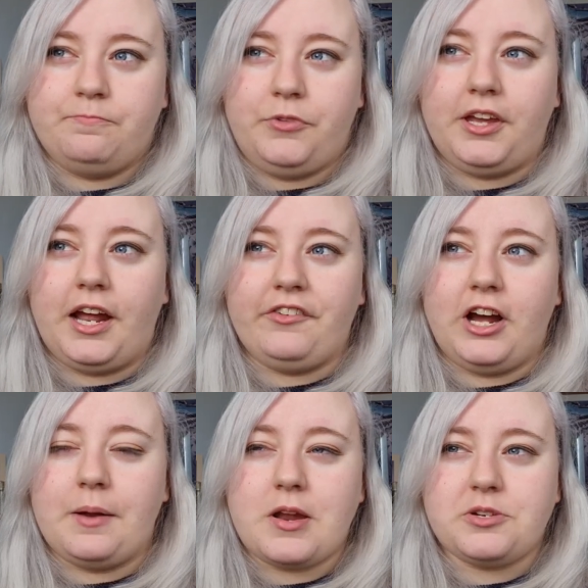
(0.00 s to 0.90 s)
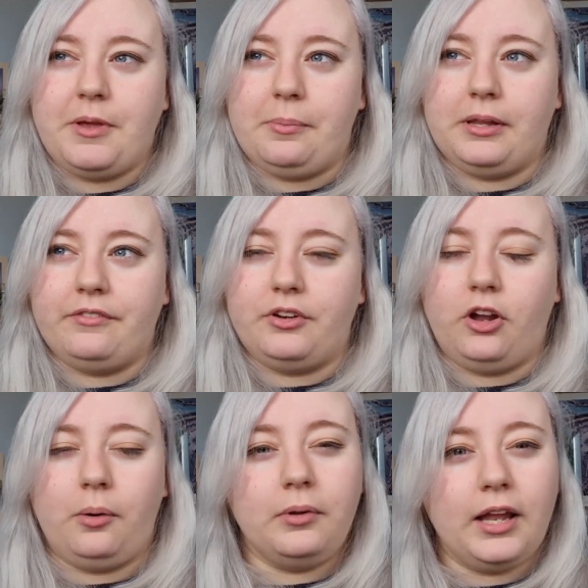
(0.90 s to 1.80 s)
you kind of can't imagine people living
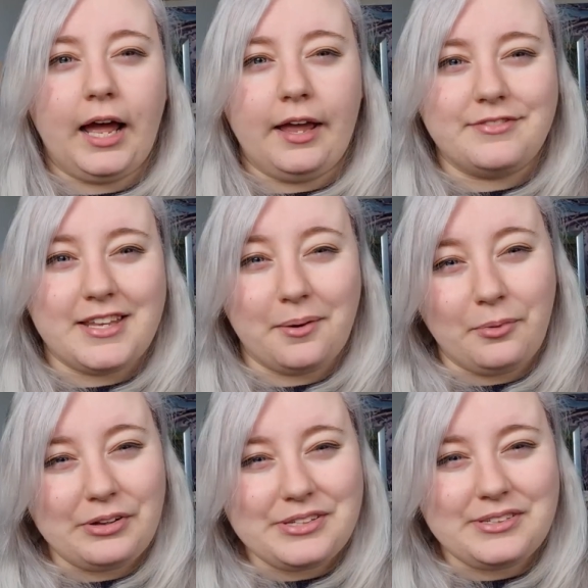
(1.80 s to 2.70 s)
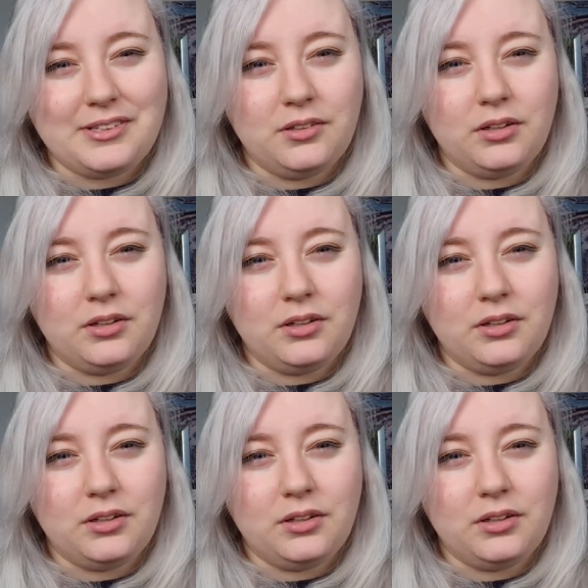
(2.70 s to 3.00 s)
normal lives in amongst